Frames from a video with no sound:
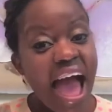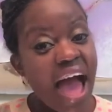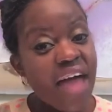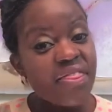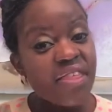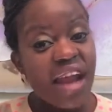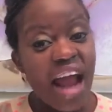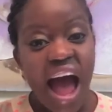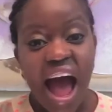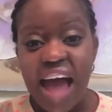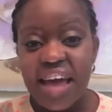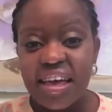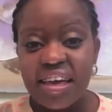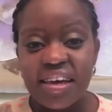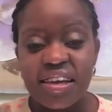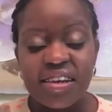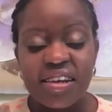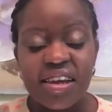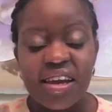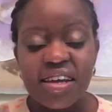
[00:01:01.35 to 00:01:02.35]
and that I
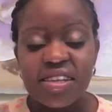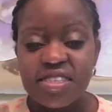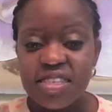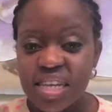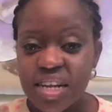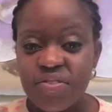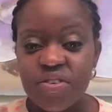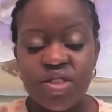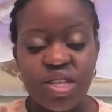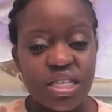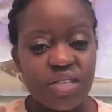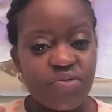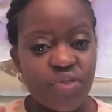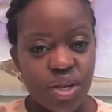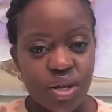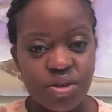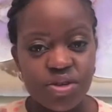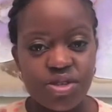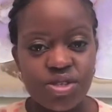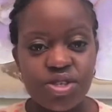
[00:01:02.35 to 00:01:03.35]
can deliver these
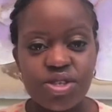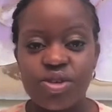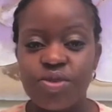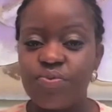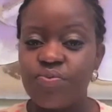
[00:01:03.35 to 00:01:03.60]
videos to